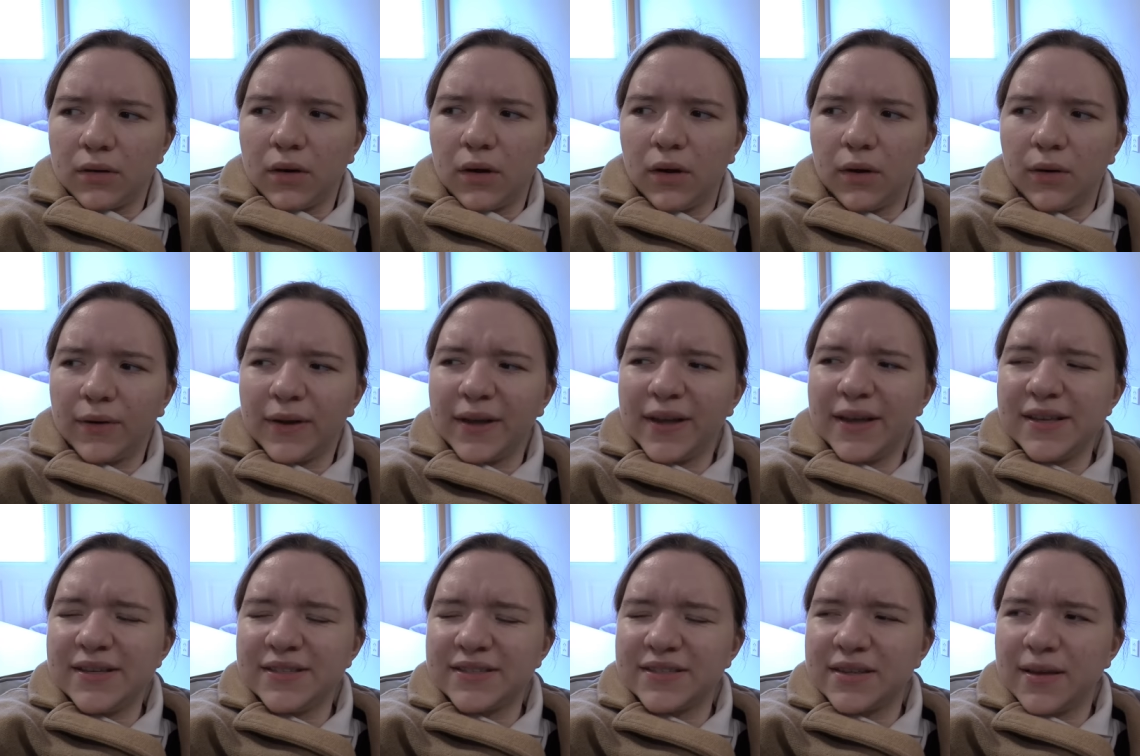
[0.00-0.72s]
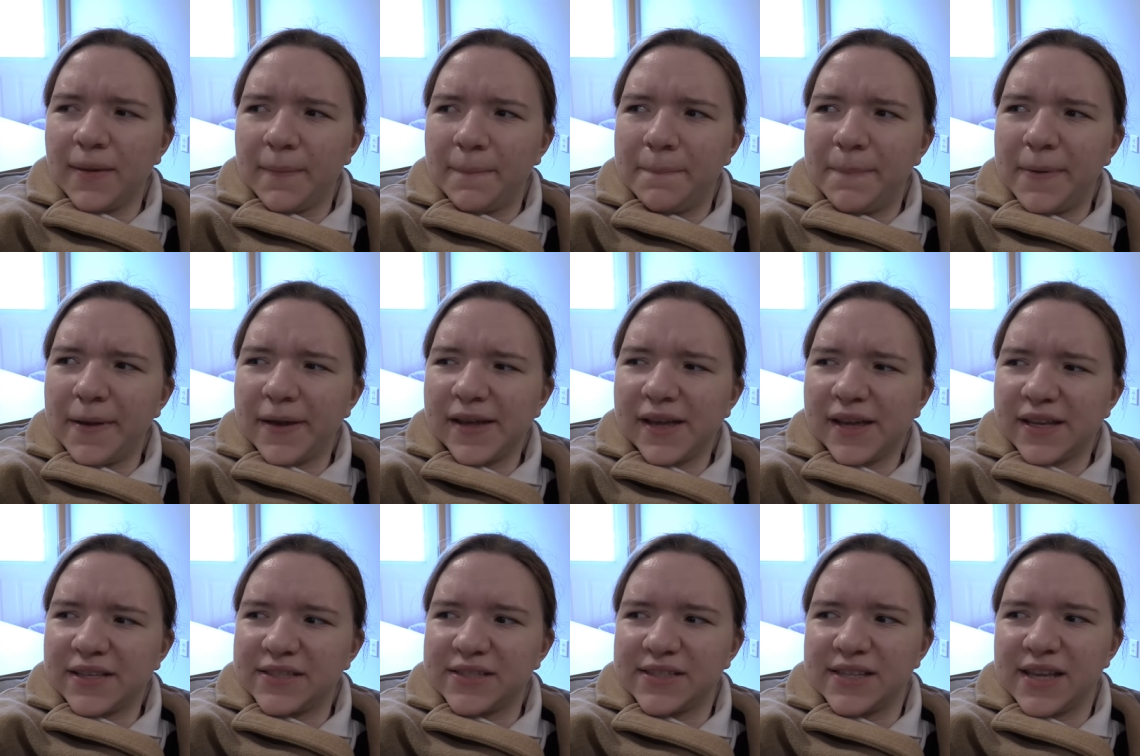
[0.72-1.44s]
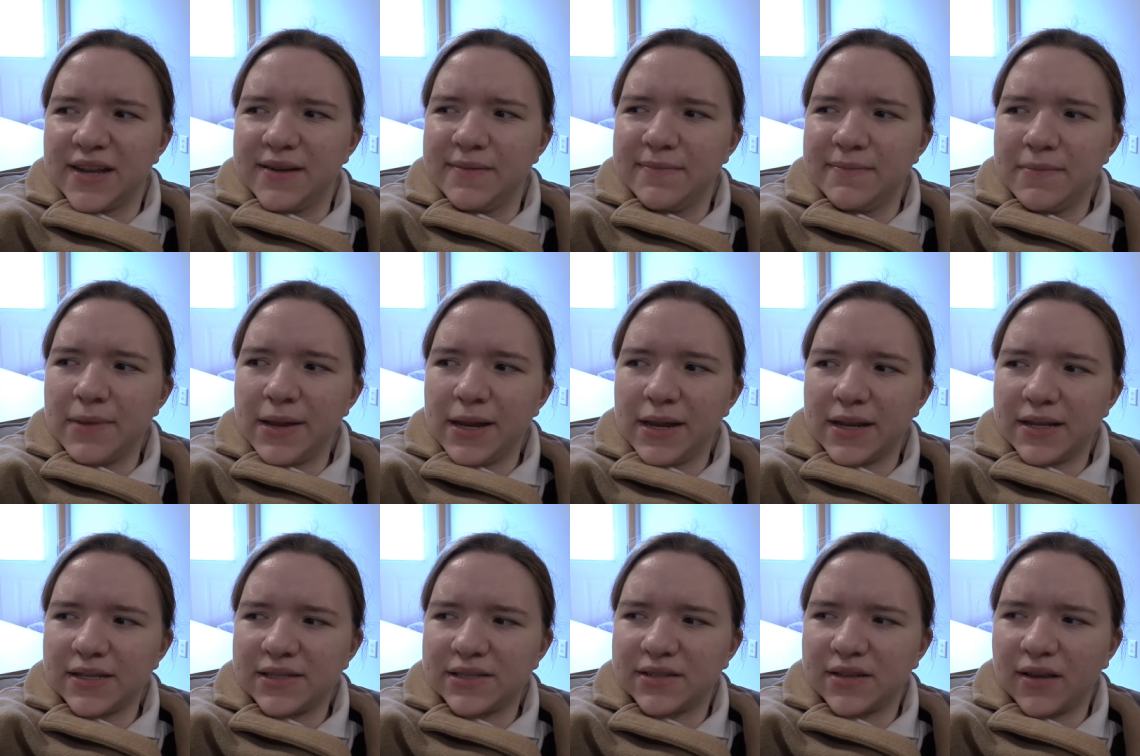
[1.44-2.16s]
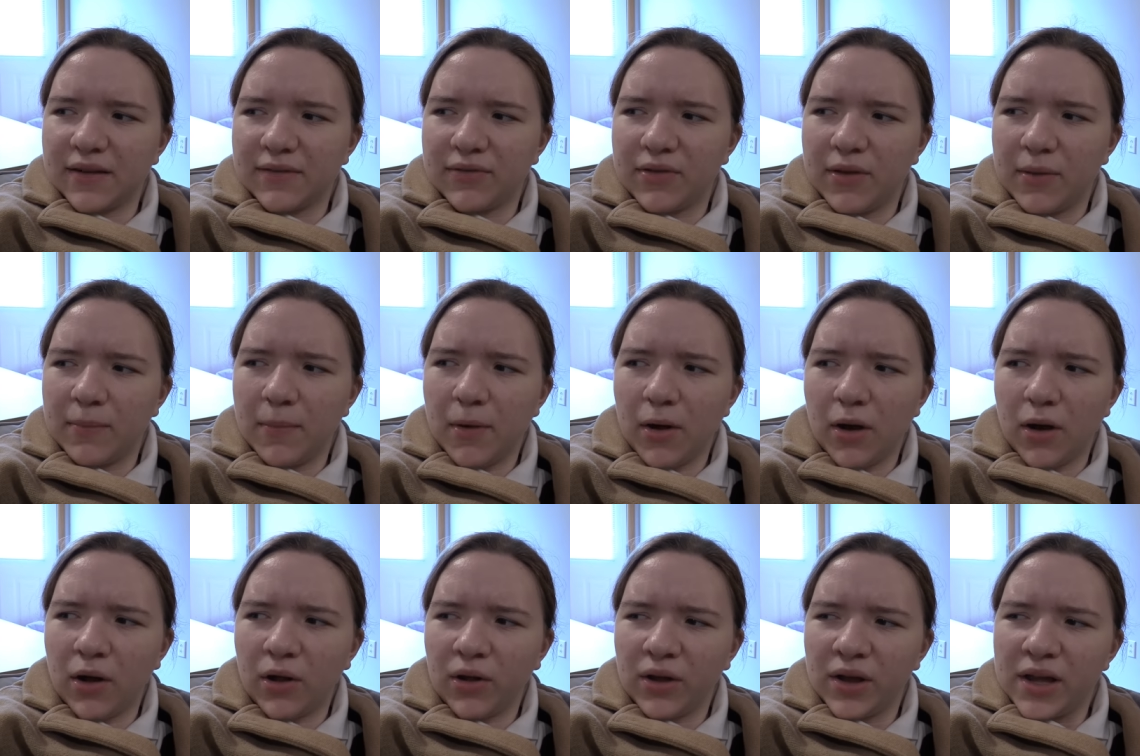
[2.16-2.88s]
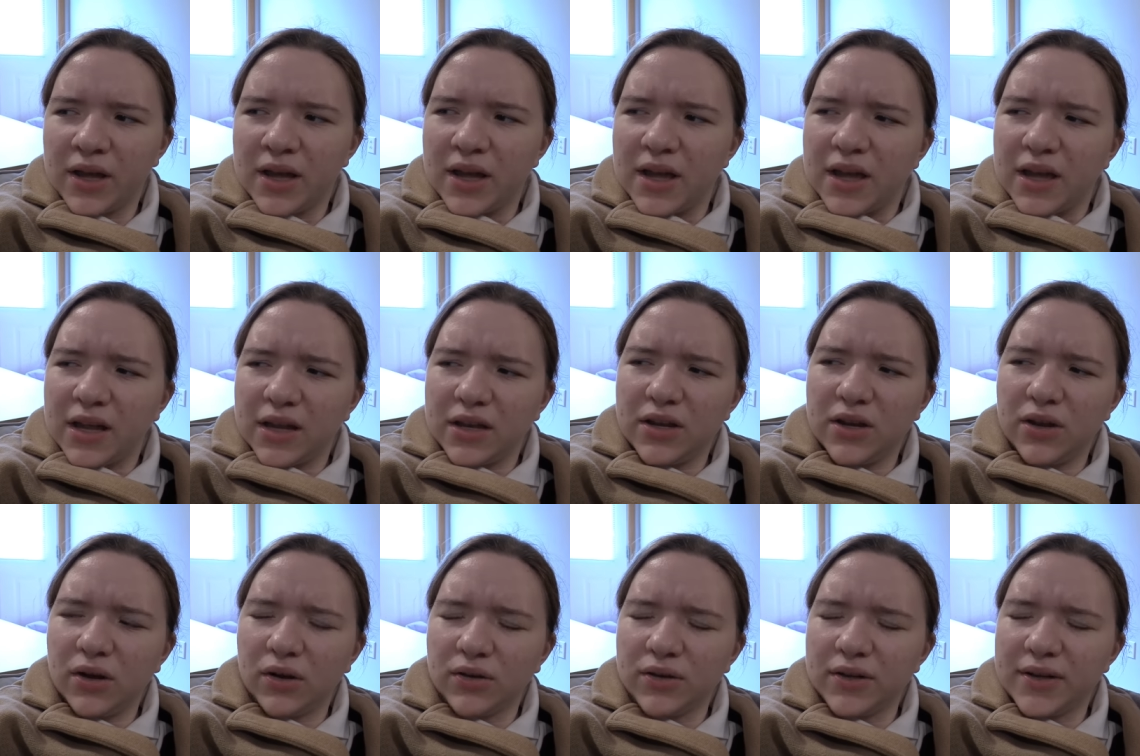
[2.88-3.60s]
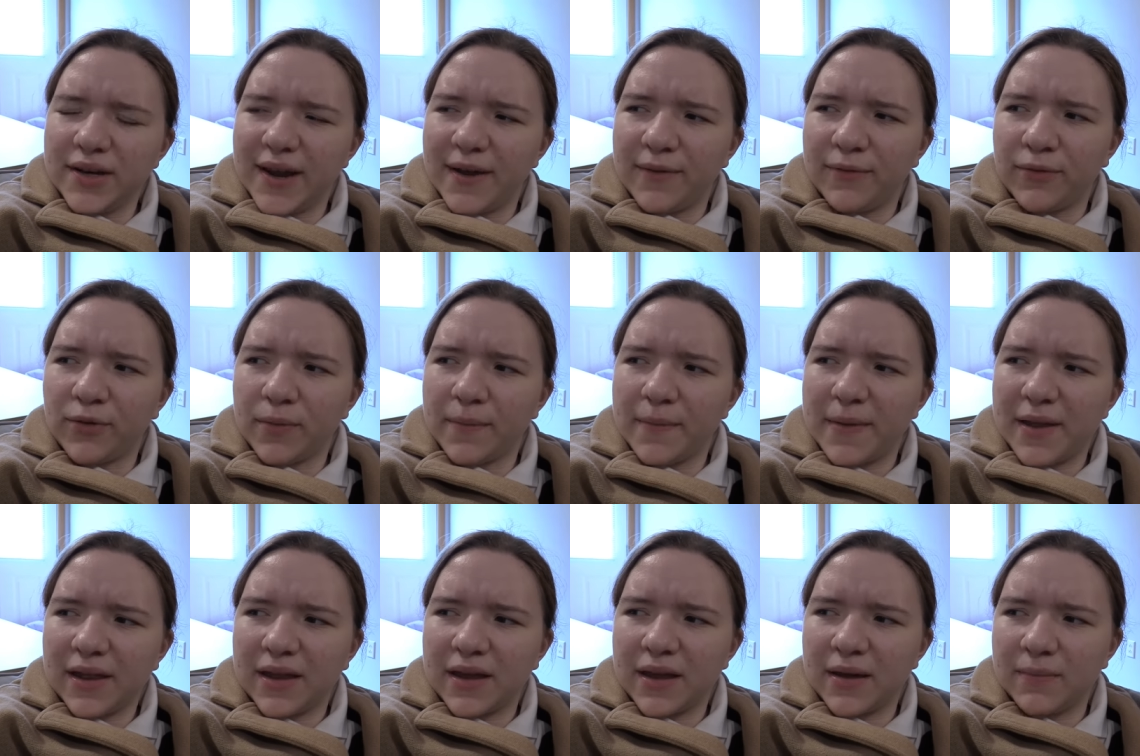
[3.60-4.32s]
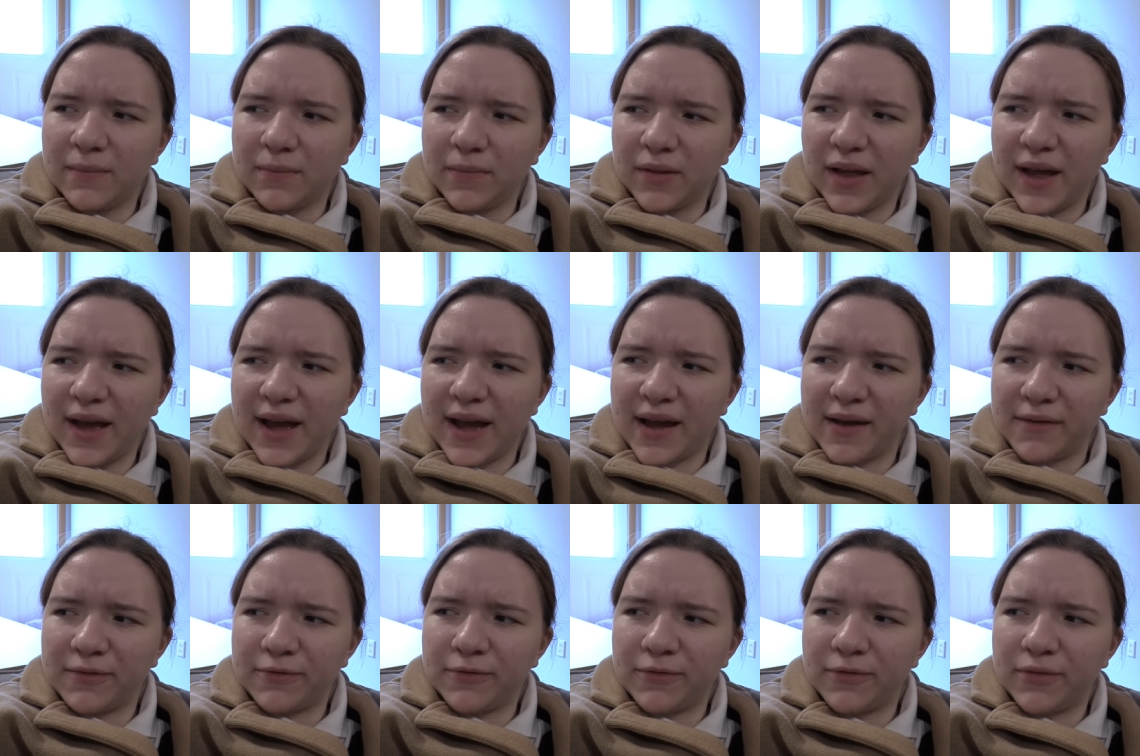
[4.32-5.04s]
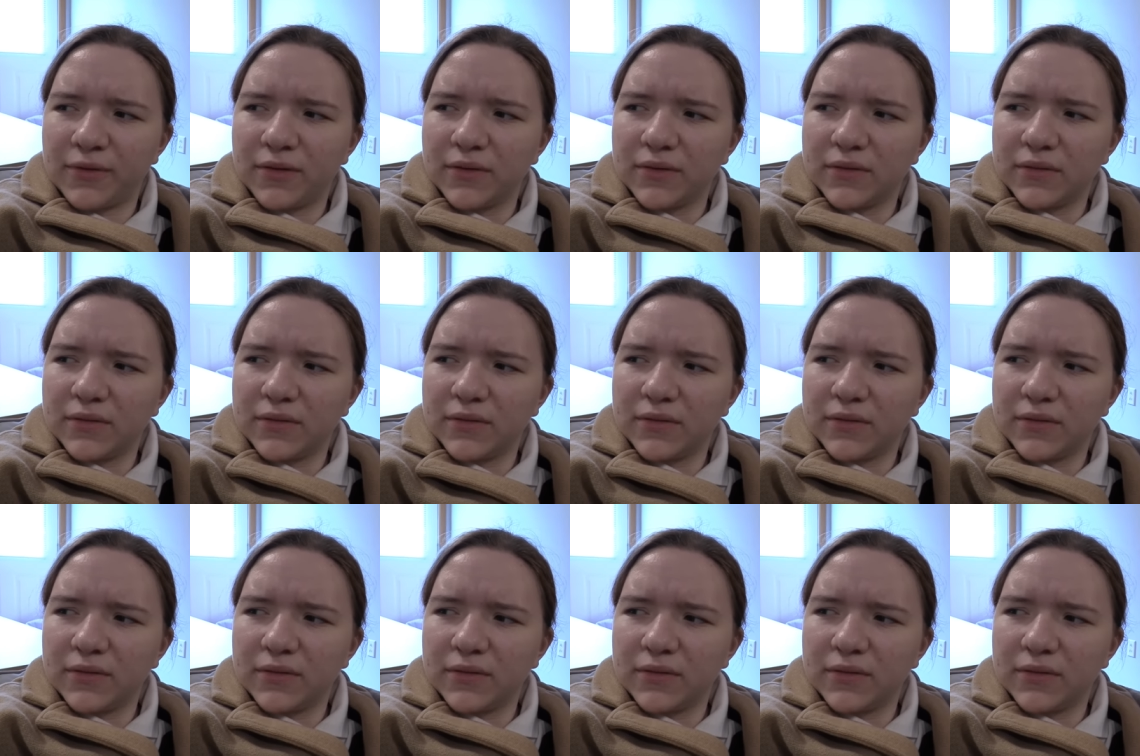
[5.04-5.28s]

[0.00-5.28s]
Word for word: Oh, he's the biggest and meanest of them all, and you'll never make him laugh.